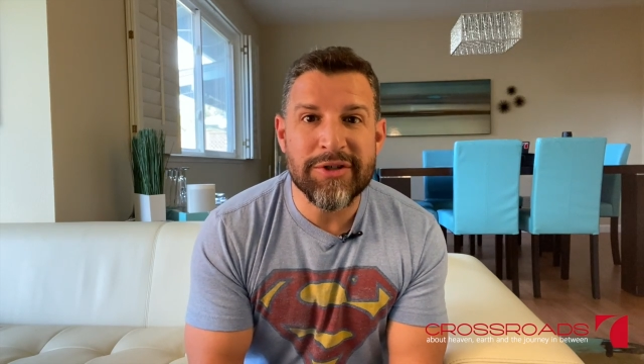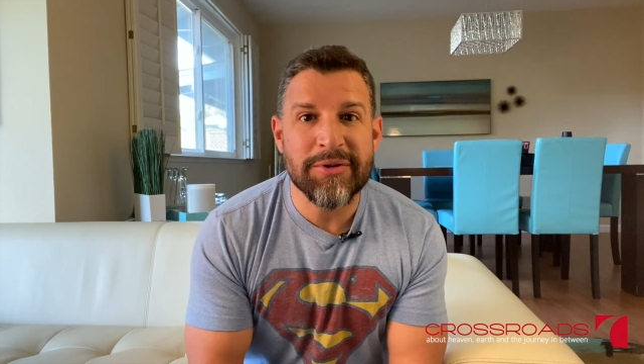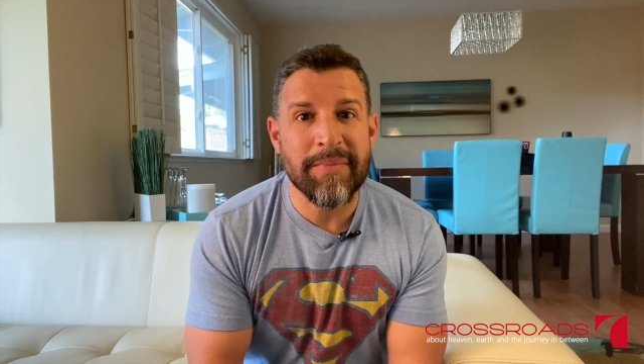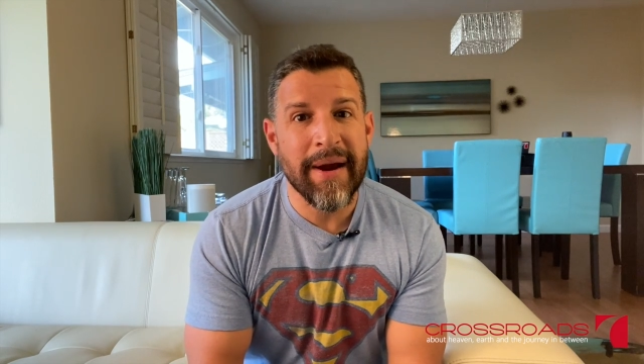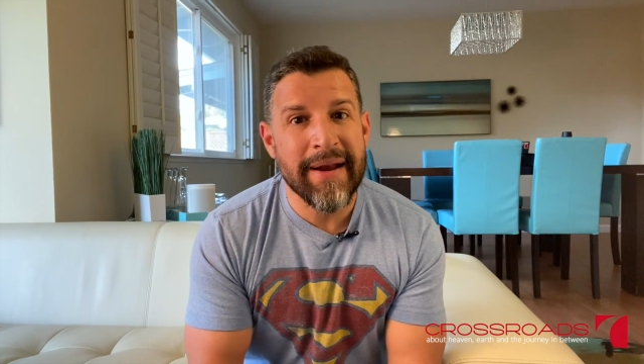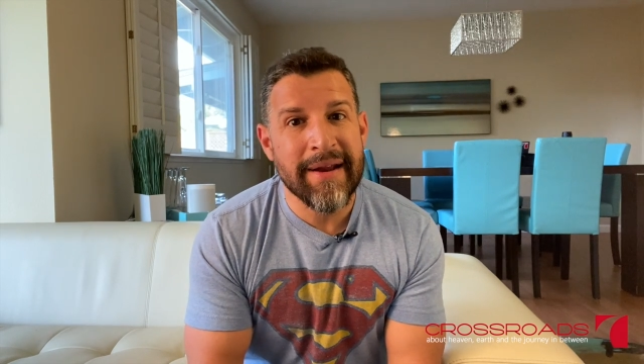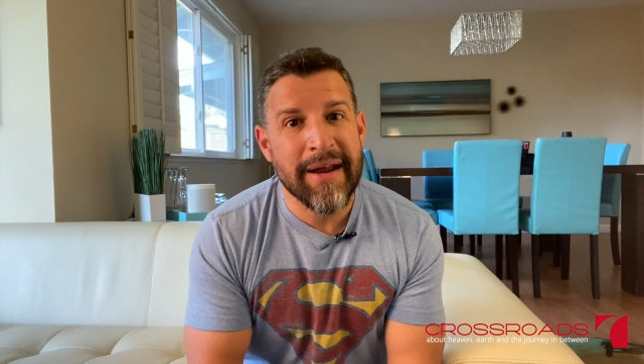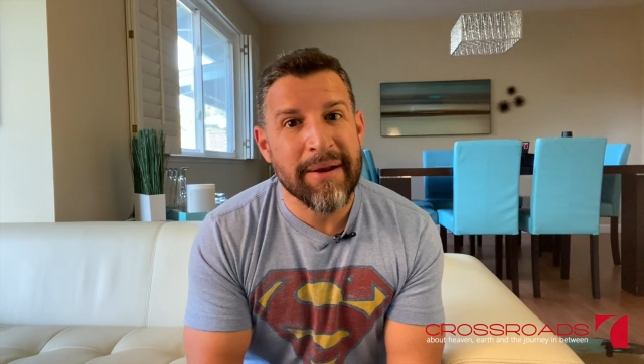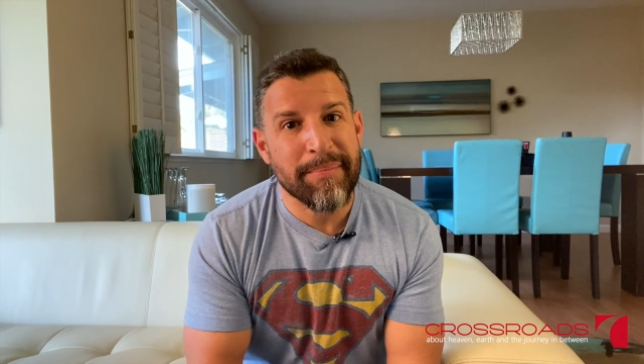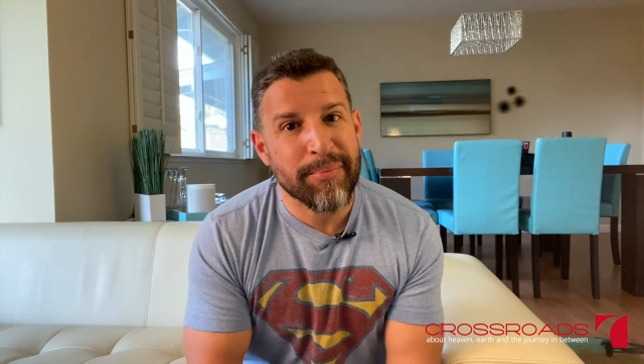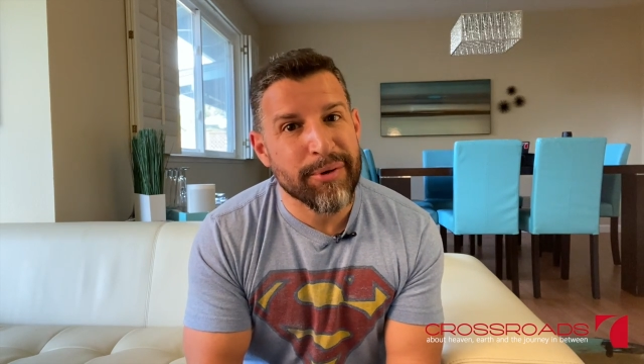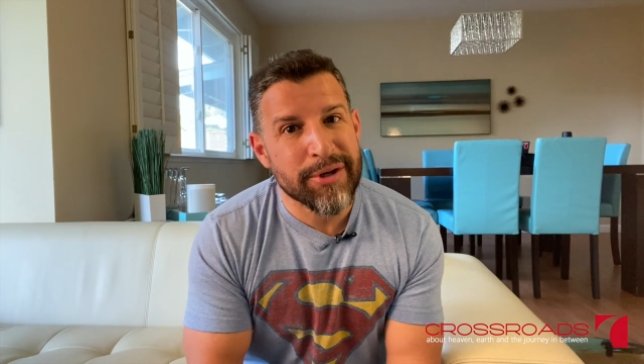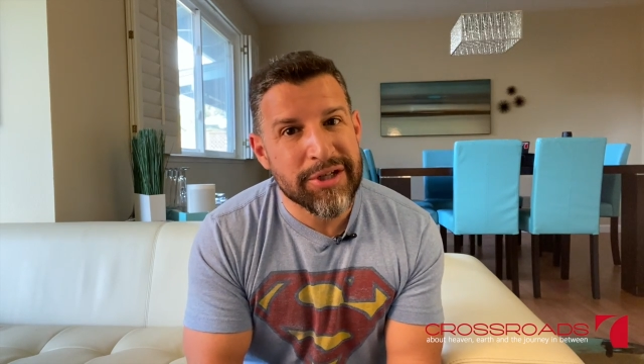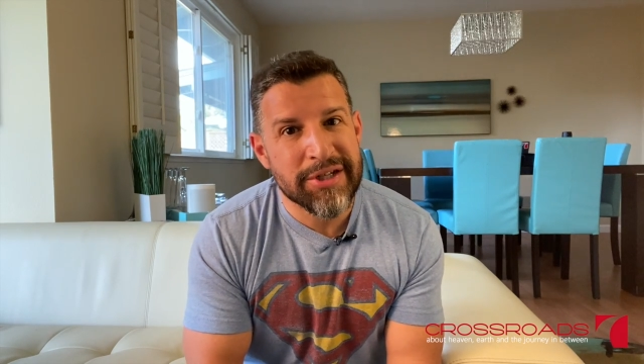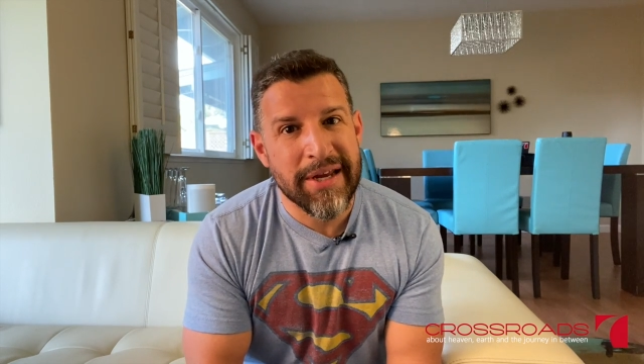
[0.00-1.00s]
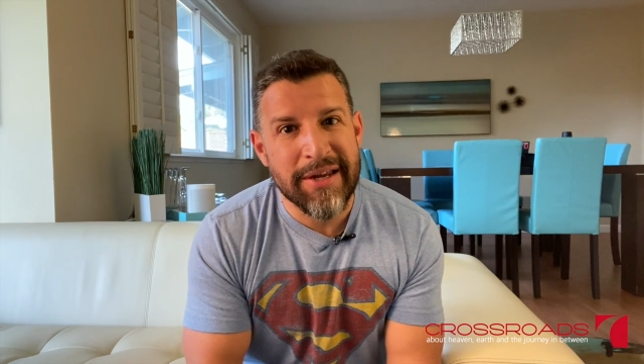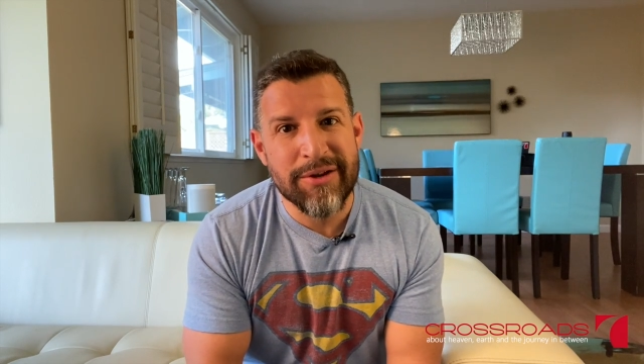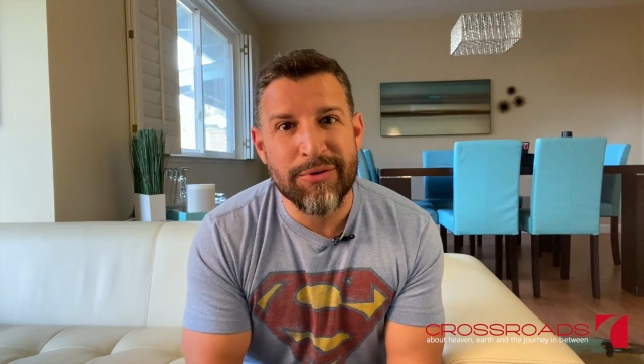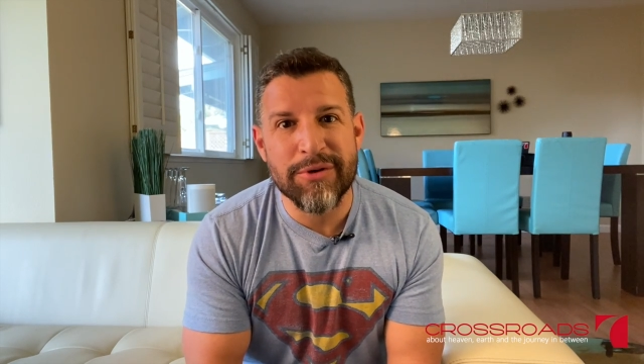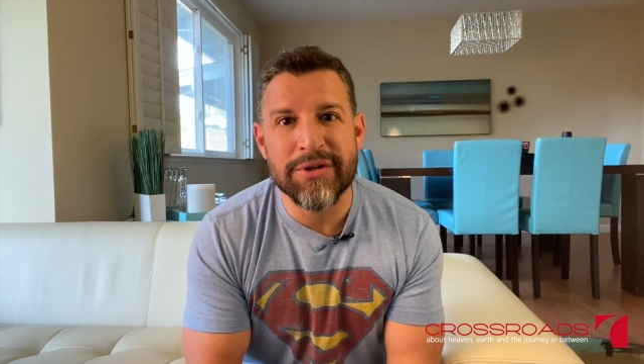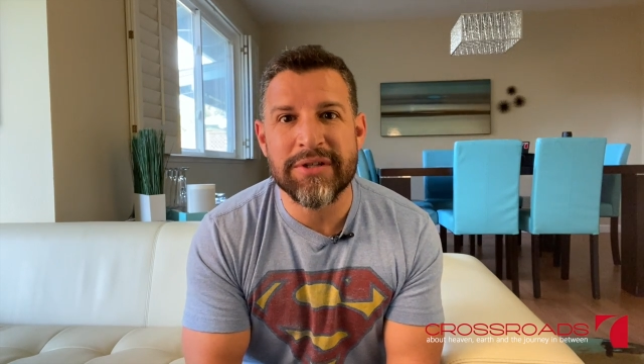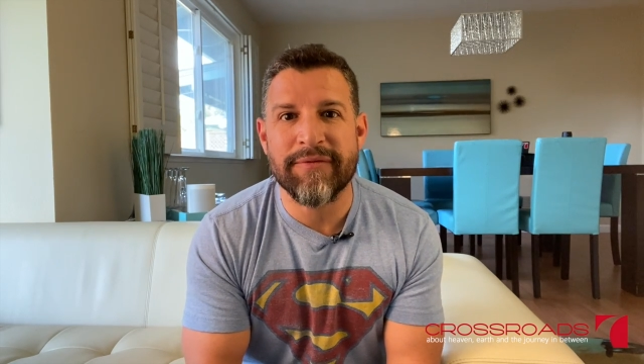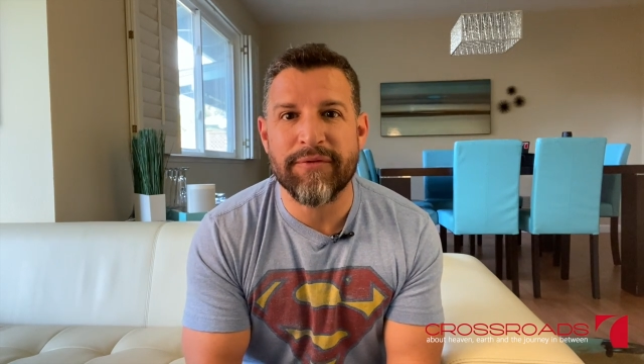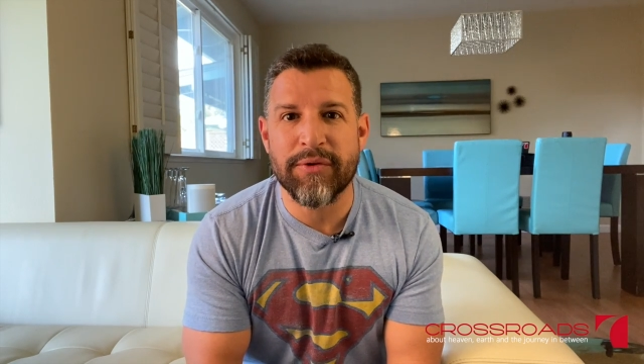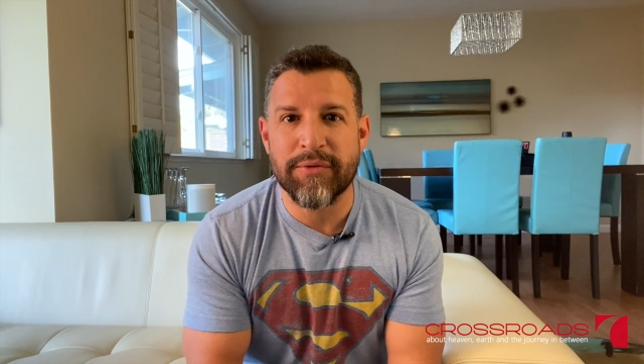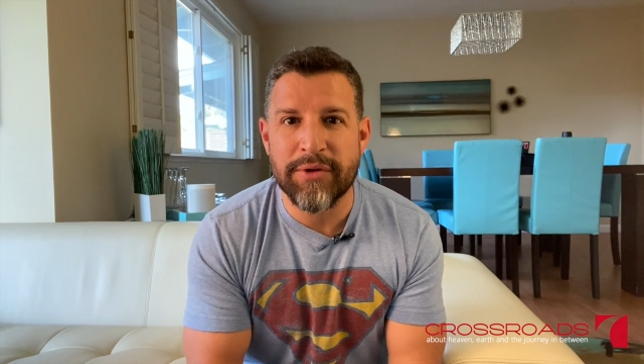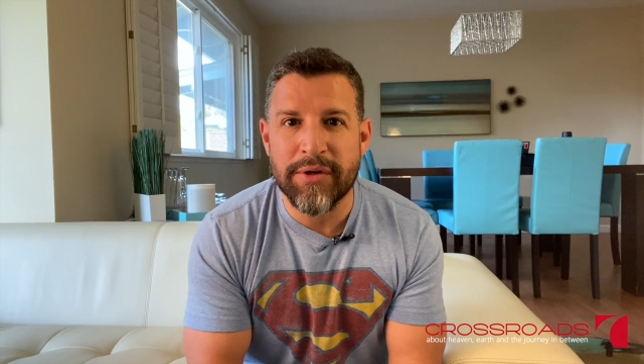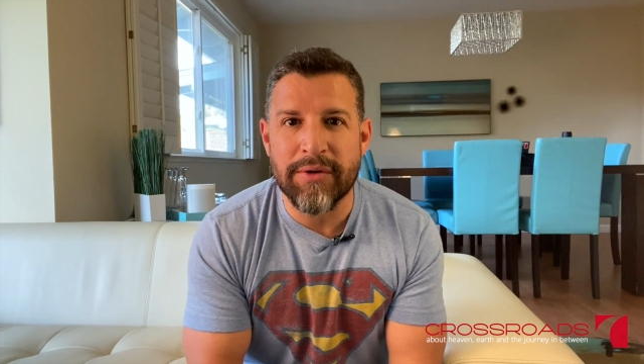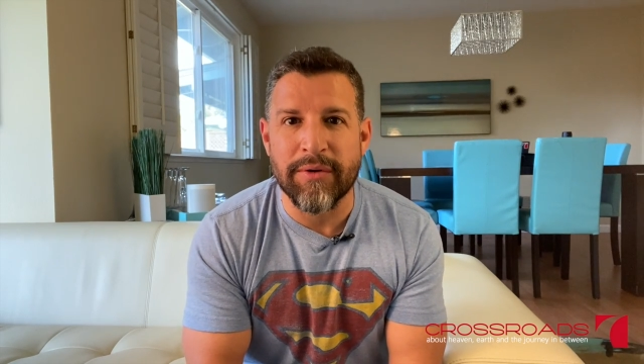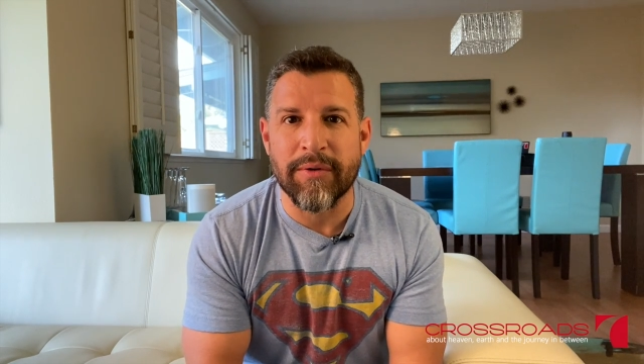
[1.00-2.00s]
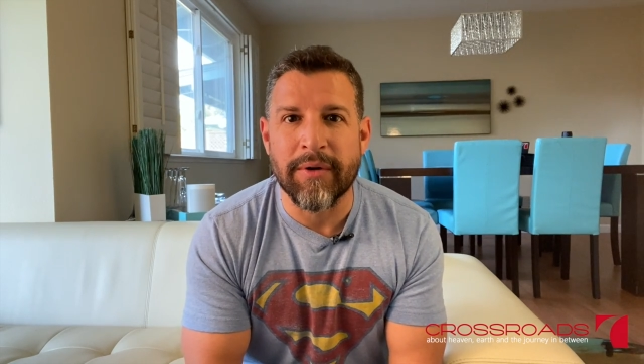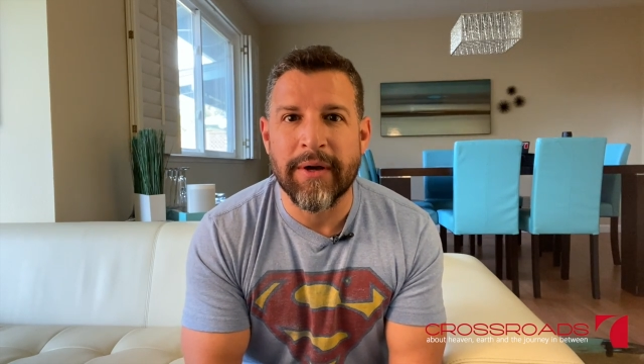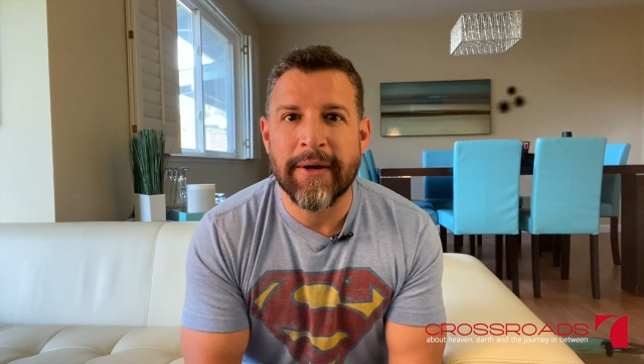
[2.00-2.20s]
you might not appreciate yours if you do.